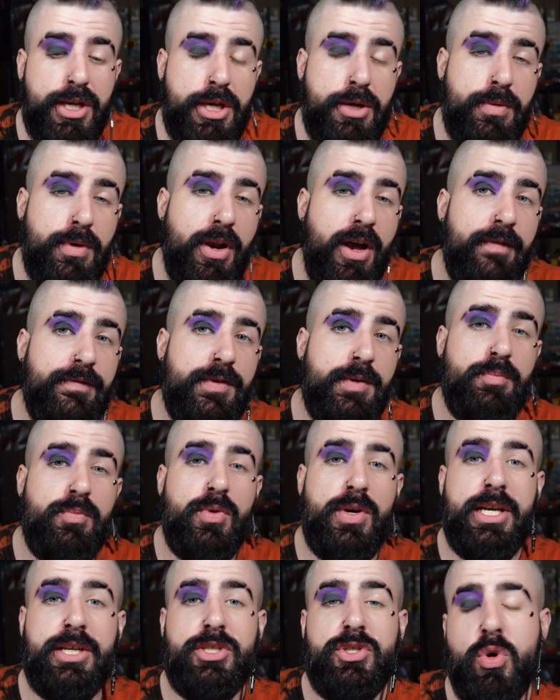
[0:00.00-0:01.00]
He would often
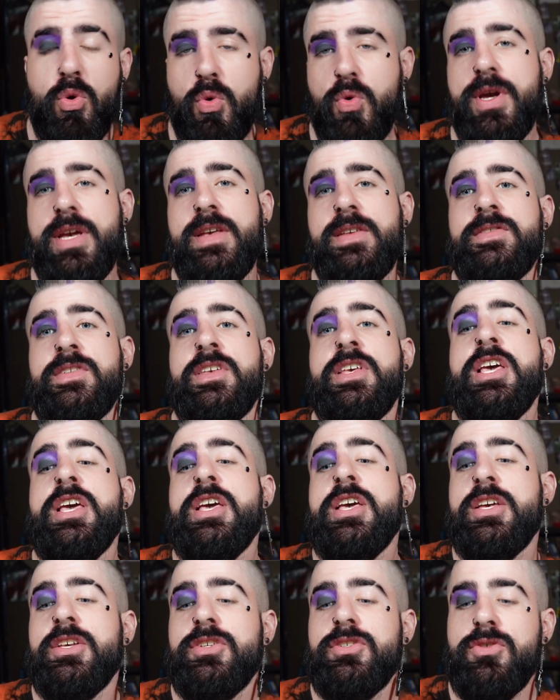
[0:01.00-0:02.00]
bring toys
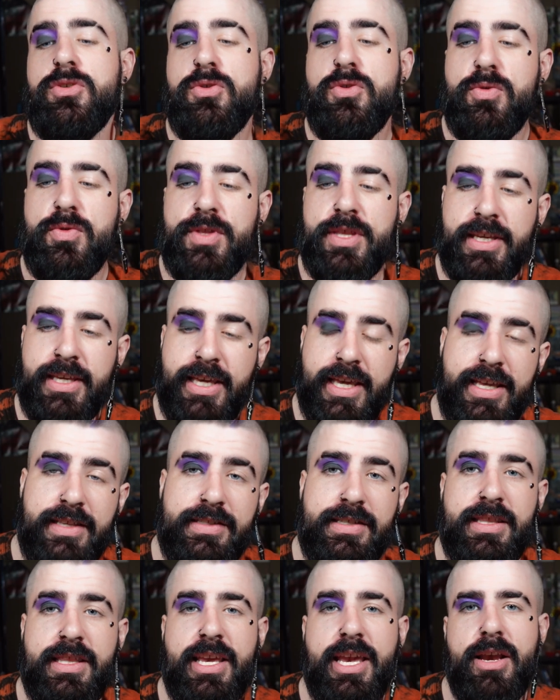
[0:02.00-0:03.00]
to the
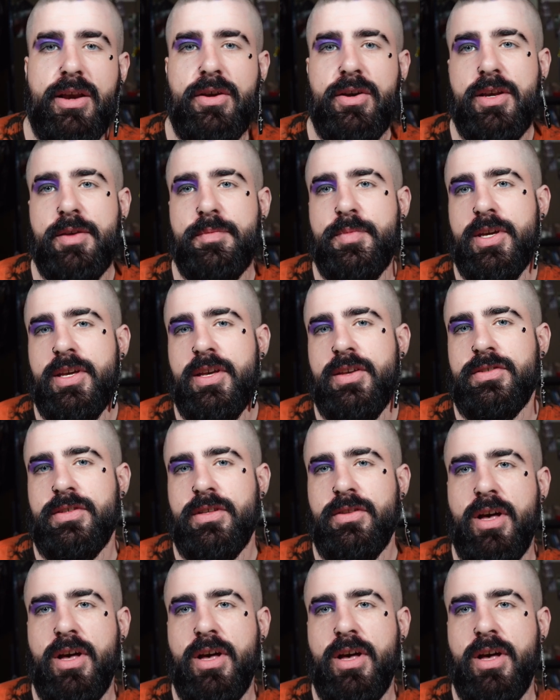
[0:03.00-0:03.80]
kids in the area because a